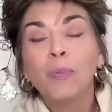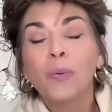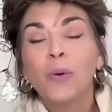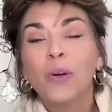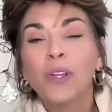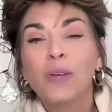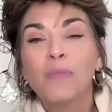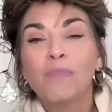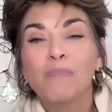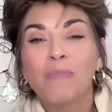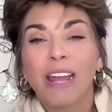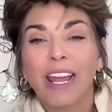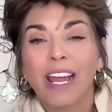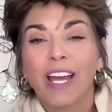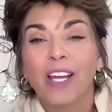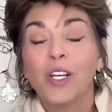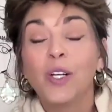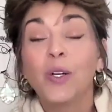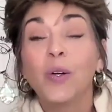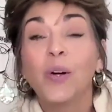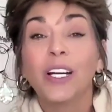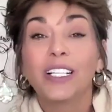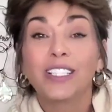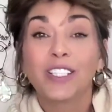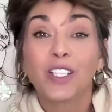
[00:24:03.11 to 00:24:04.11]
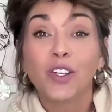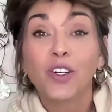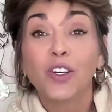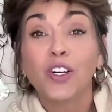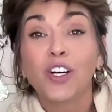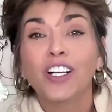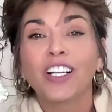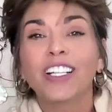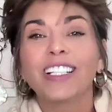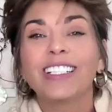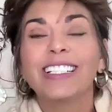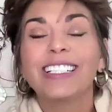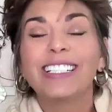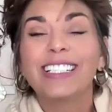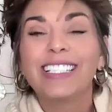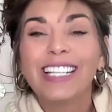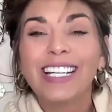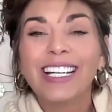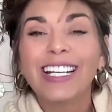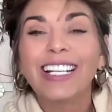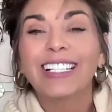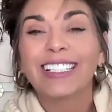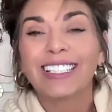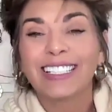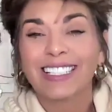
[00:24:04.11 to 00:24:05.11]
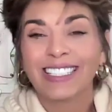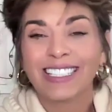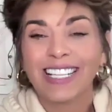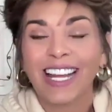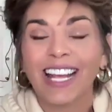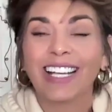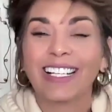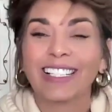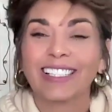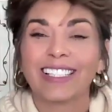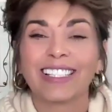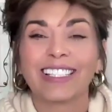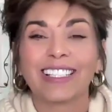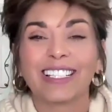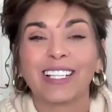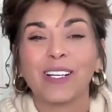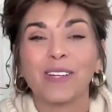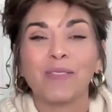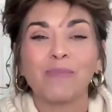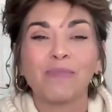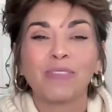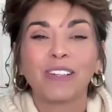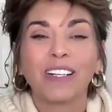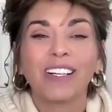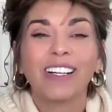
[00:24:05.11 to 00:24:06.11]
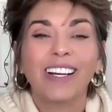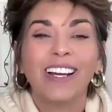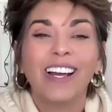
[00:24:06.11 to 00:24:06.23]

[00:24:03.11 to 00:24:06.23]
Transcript: with a man who has a crooked dick, take a sip.